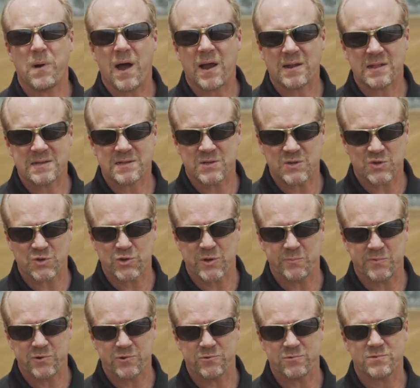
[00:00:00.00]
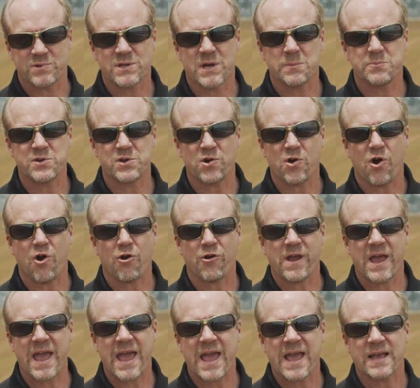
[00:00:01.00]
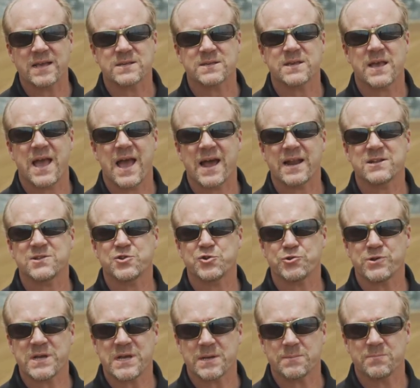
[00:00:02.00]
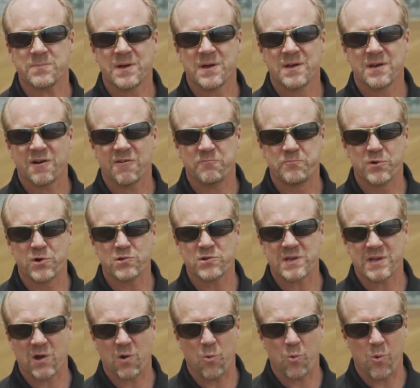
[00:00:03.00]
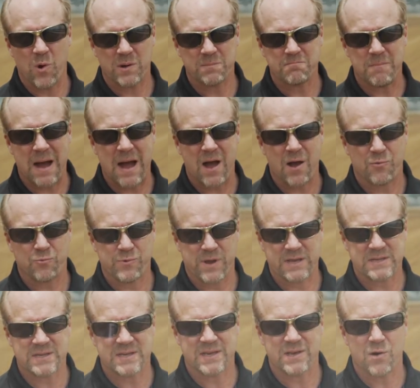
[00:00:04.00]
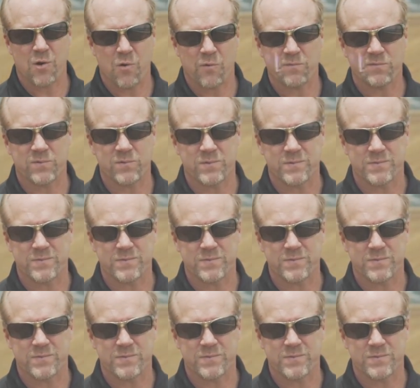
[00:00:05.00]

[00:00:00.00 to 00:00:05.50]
bottling distributor, W.R. Hayes, had a dream of building a one-mile racing oval.